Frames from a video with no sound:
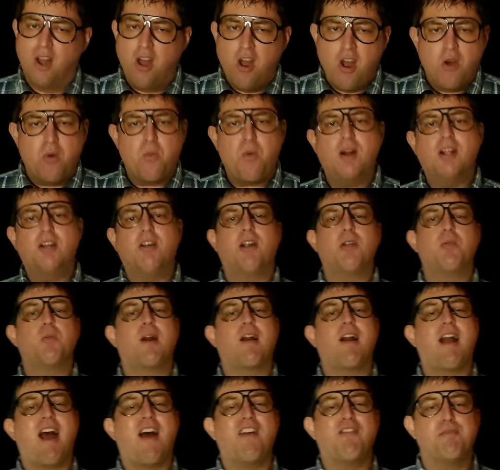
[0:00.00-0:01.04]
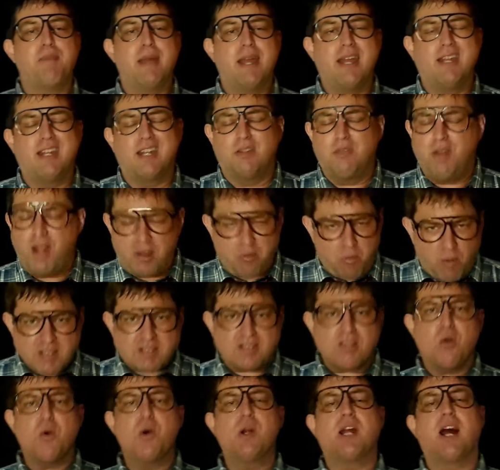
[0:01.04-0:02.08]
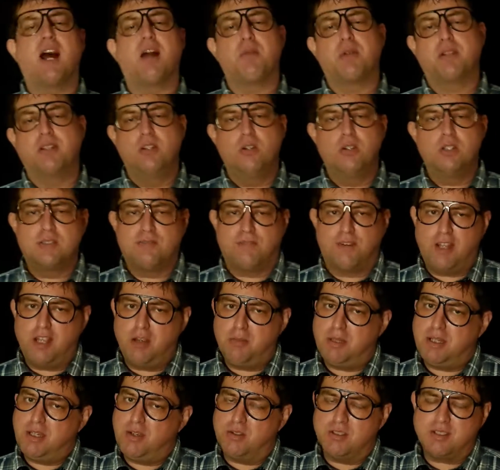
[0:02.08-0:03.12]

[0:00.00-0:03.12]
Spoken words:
wondering where I've been and what's going on with News for Human Use.